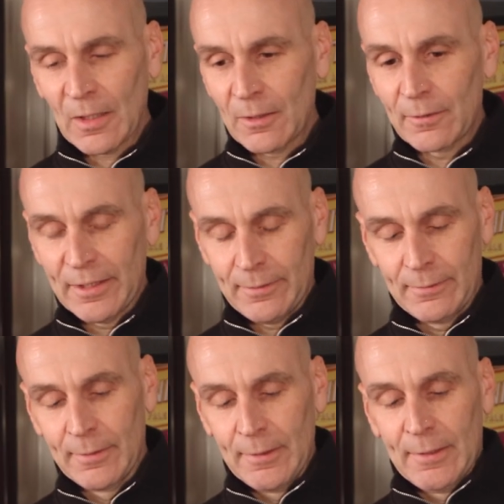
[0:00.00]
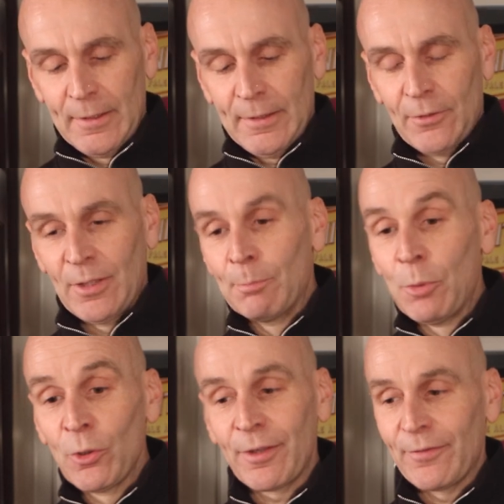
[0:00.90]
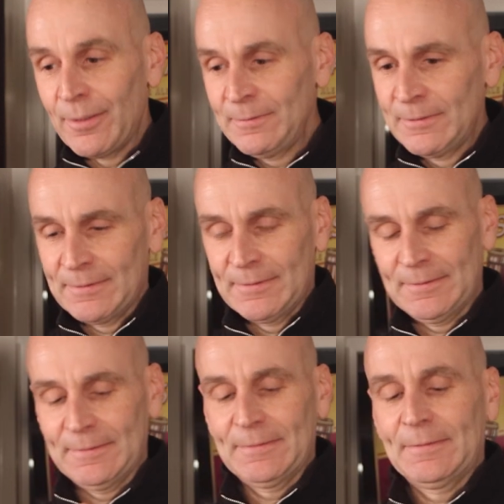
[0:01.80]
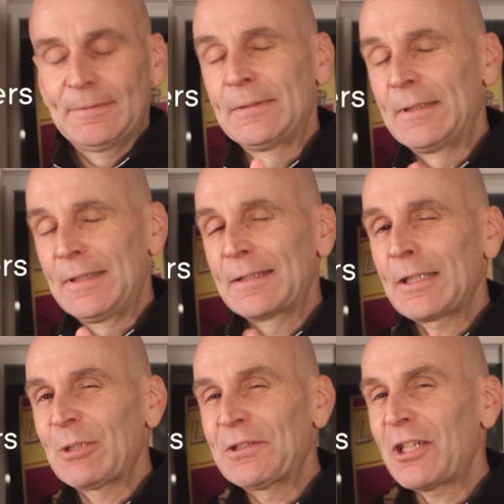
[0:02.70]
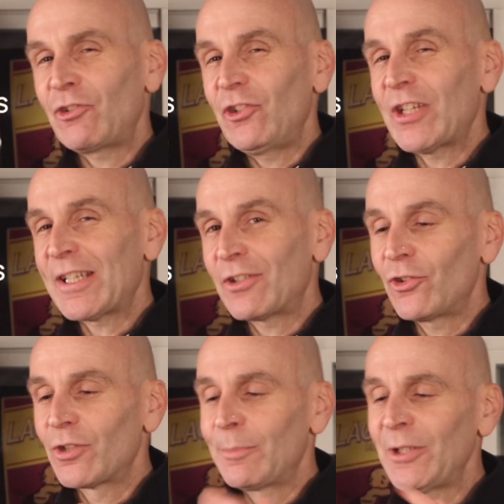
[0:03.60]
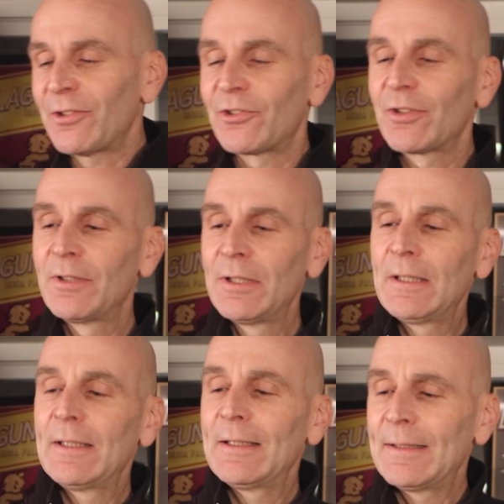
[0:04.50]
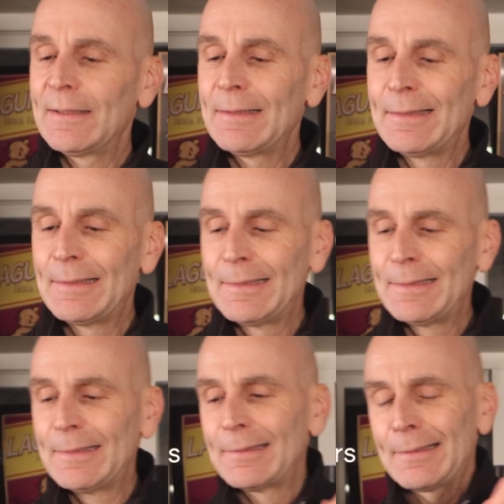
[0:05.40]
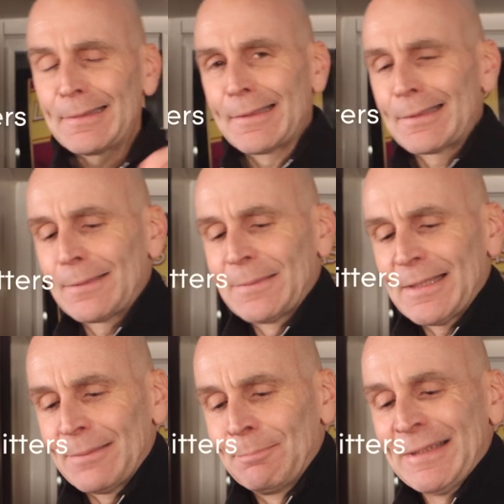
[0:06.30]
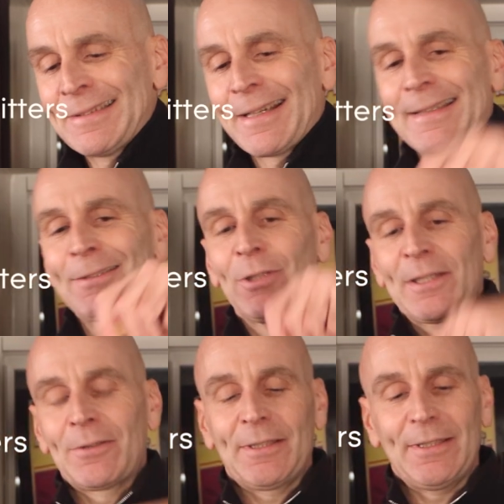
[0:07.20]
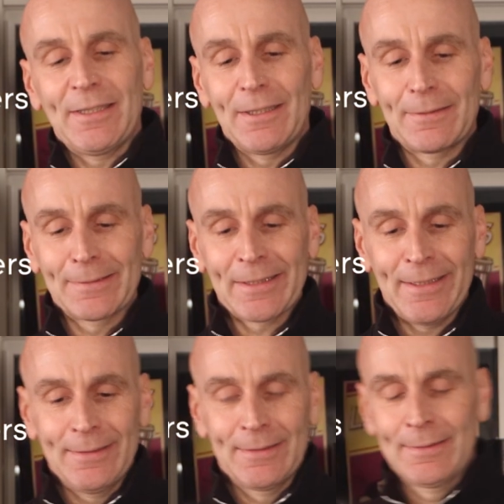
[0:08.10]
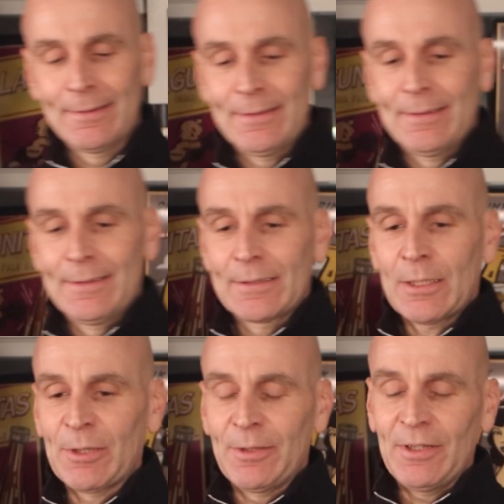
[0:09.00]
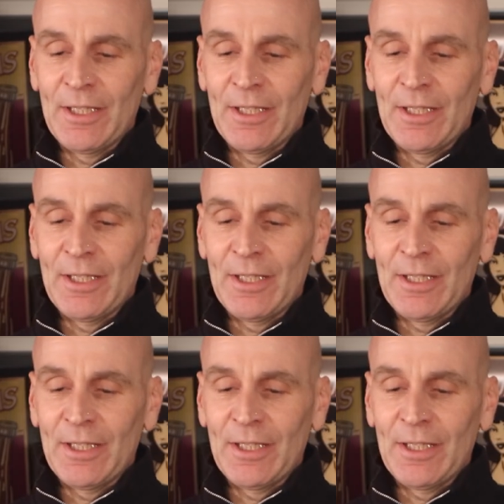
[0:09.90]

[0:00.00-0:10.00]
Alright, now in both of them, a couple of dashes of Angostura bitters. Let's get some of that bittering going on in there, okay? A couple of